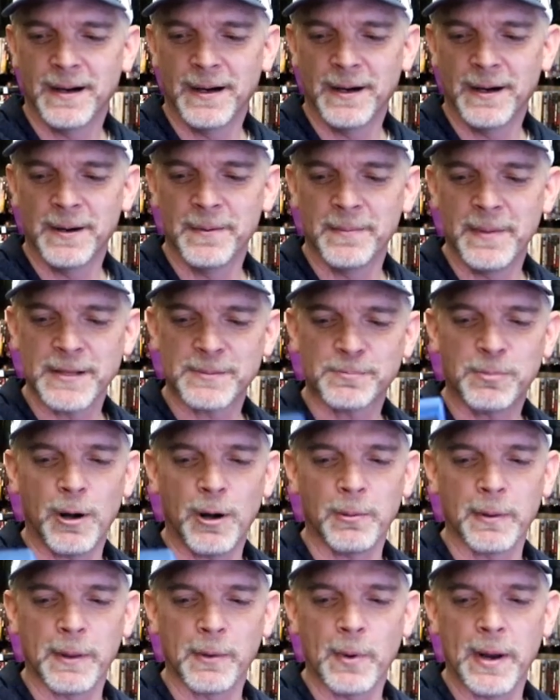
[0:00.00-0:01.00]
Um, that's
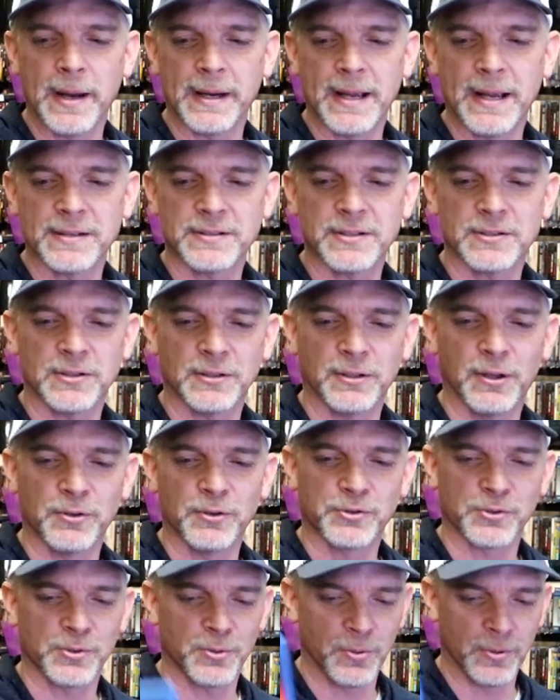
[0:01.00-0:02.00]
probably why I got such a
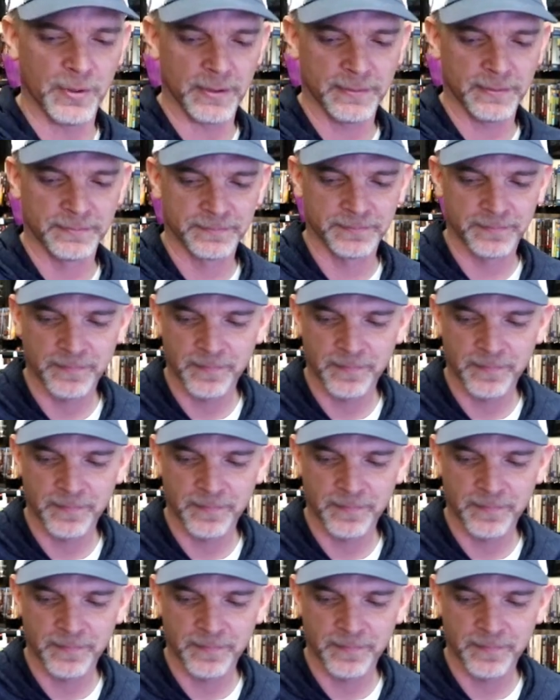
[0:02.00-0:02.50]
low score.